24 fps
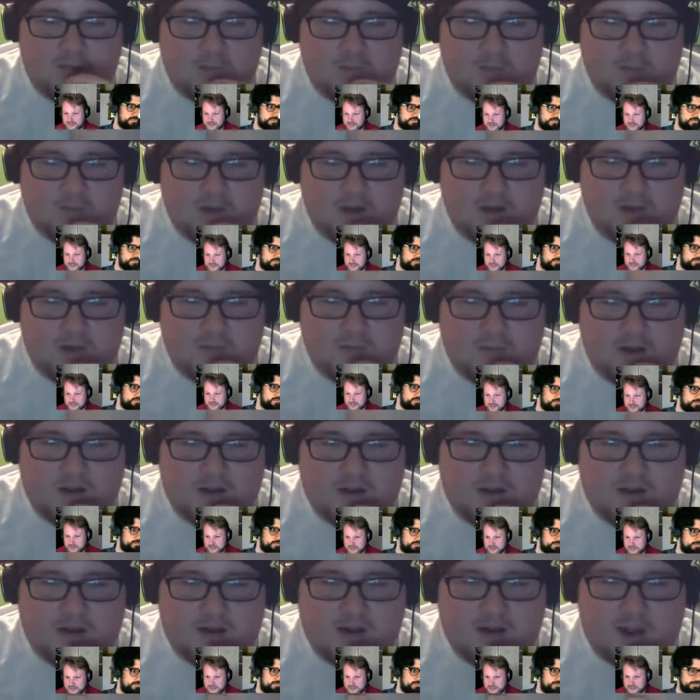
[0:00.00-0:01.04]

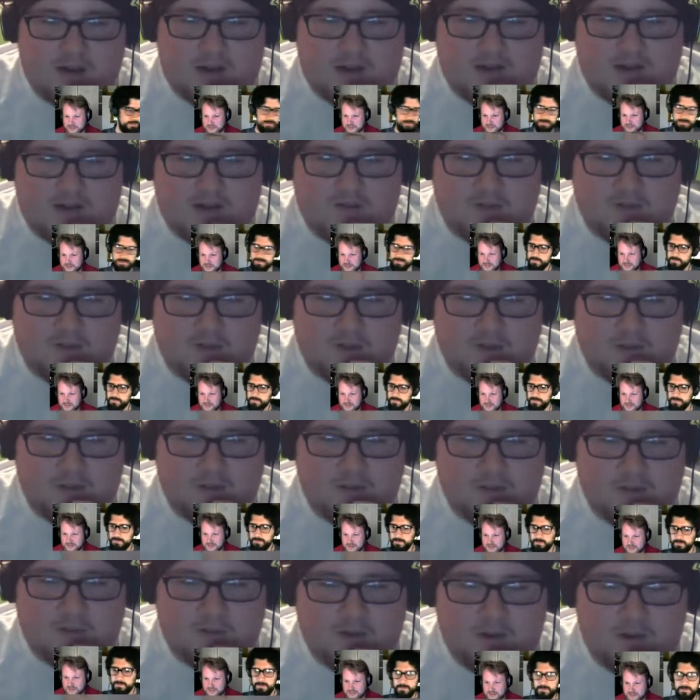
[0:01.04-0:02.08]
KDE development,
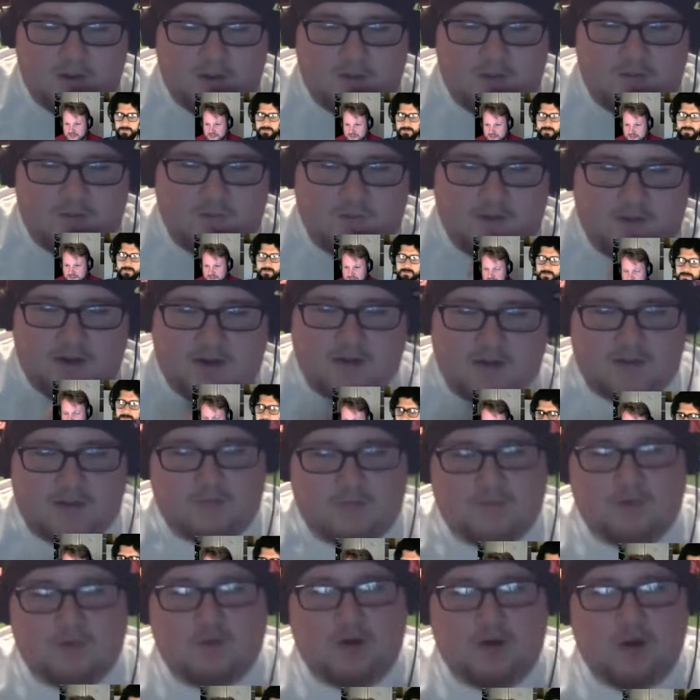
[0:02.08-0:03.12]
probably 5.12
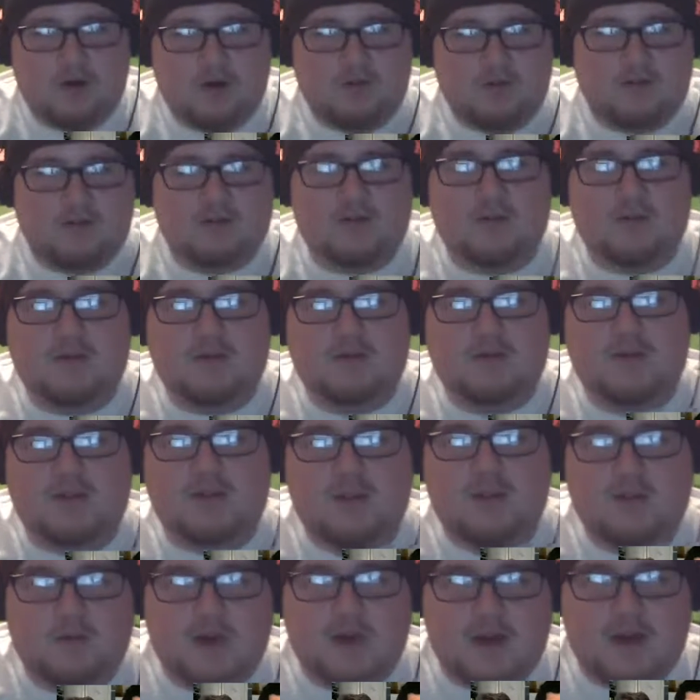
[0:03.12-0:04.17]
or something like that. We
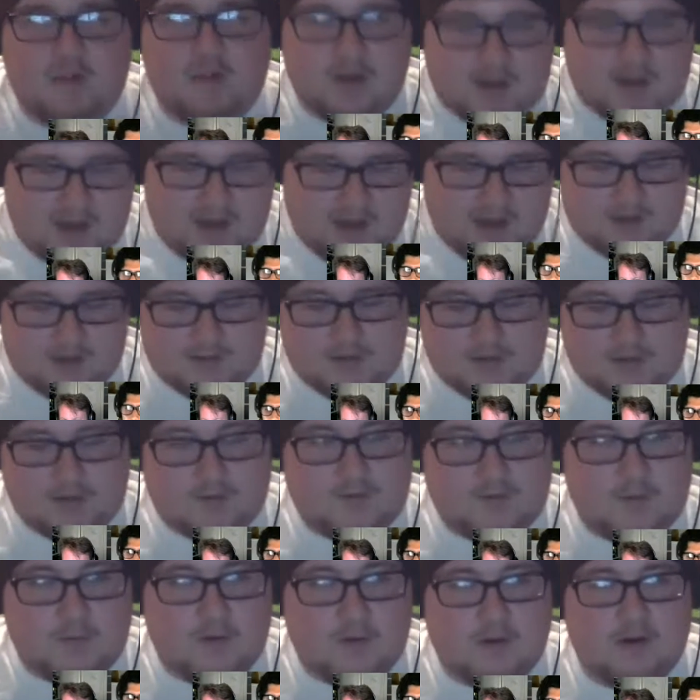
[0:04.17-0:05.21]
have a calendar
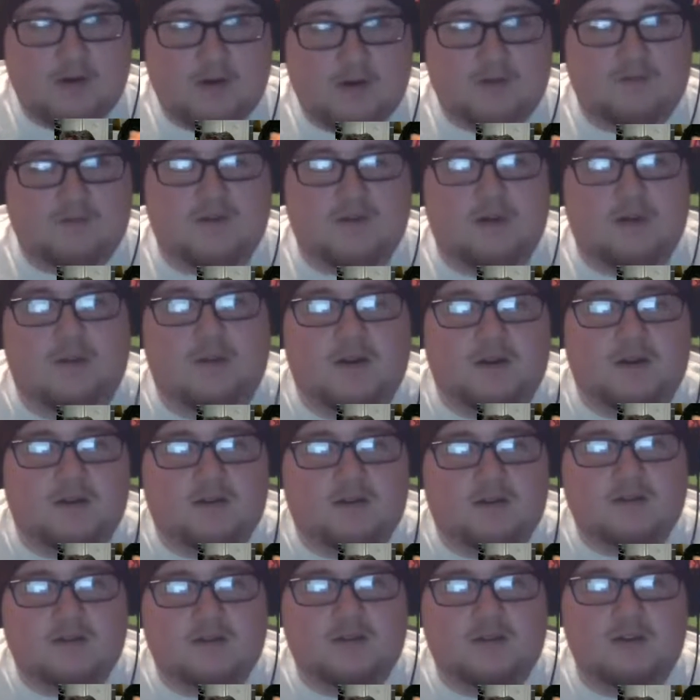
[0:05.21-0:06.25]
for it if anybody's
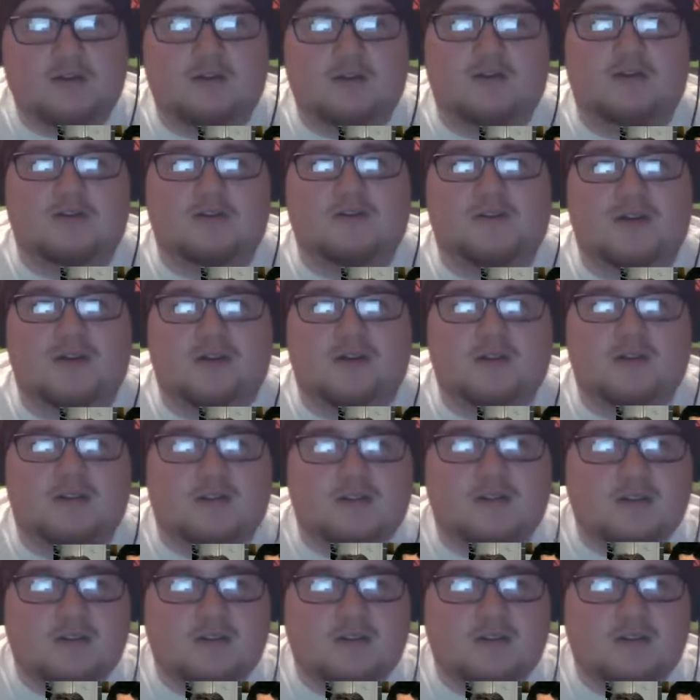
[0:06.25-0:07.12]
curious about it,